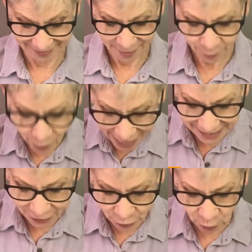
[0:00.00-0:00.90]
Praise
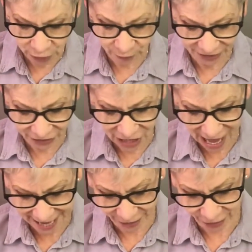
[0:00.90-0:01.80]
the Lord with a
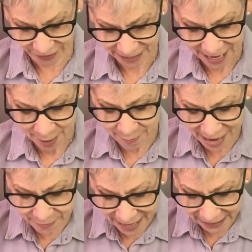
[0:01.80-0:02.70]
lyre.
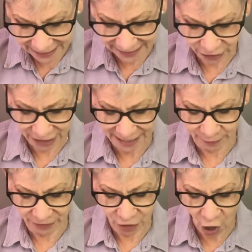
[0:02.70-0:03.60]
Make melody to him
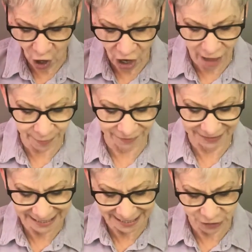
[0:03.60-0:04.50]
with the harp of
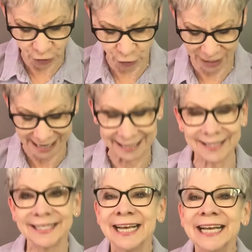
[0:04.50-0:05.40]
10 strings.